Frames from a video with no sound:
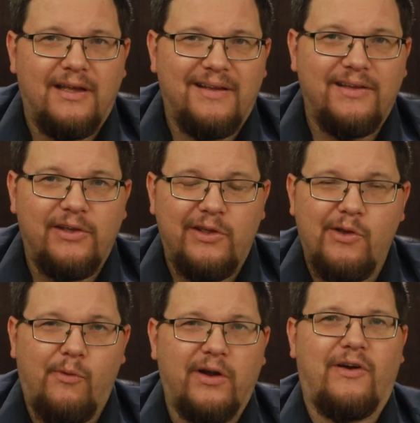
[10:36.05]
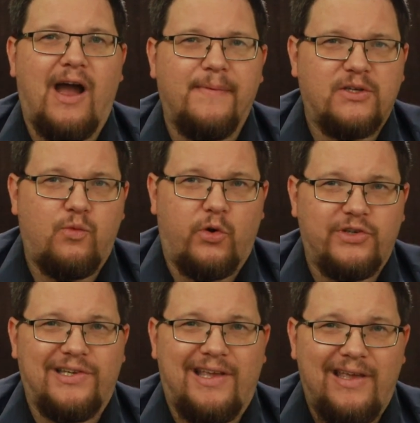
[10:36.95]
Uh, you, you wonder how much
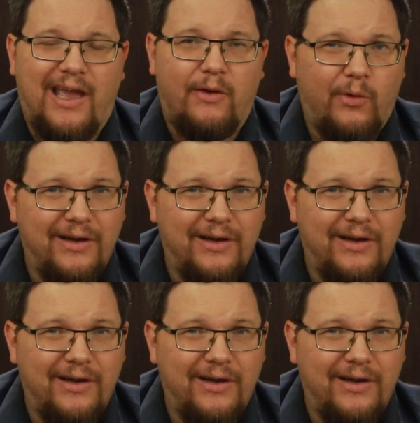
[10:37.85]
worse it can get.